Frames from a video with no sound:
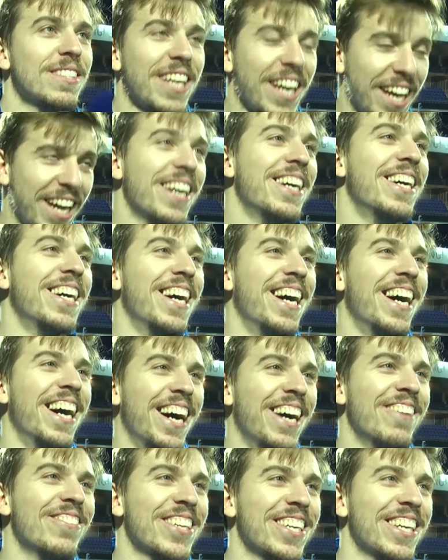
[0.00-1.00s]
Yeah,
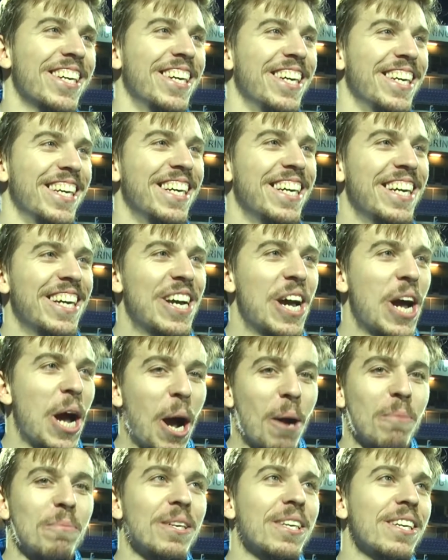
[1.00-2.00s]
I'm here.
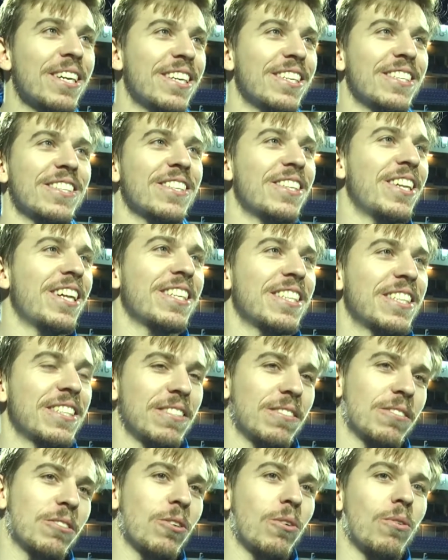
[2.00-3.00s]
I'm here, you know,
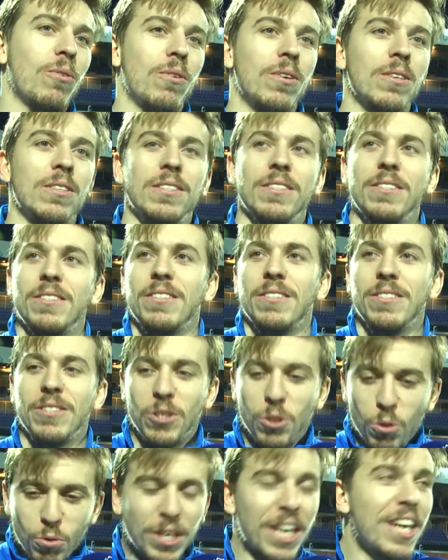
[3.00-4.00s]
like, so
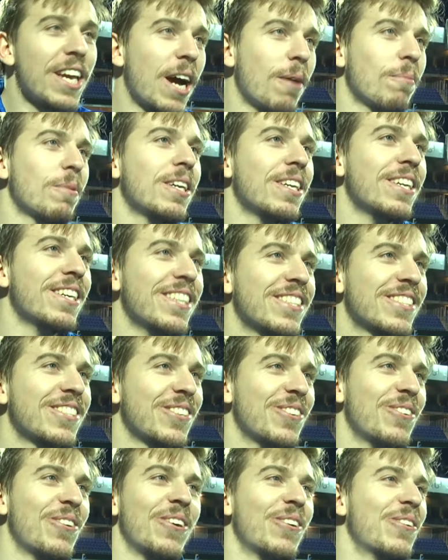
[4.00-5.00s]
today I'm here,
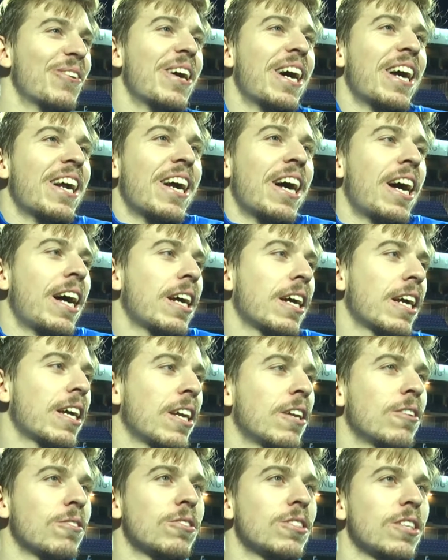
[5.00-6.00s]
so I
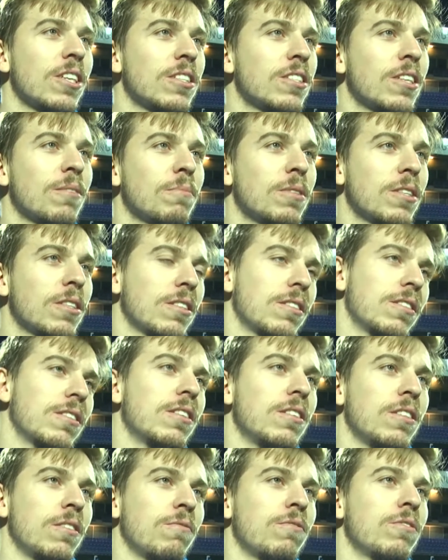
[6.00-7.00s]
cannot say something
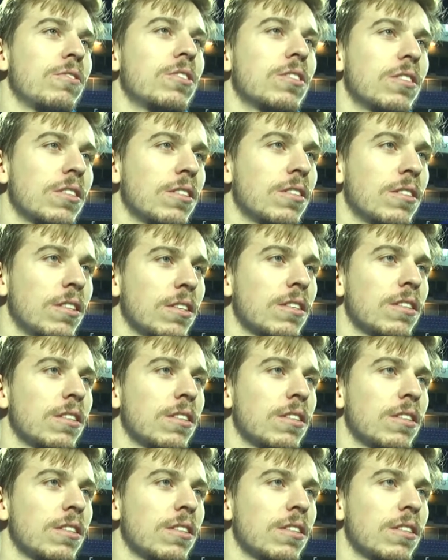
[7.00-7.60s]
in future. You know.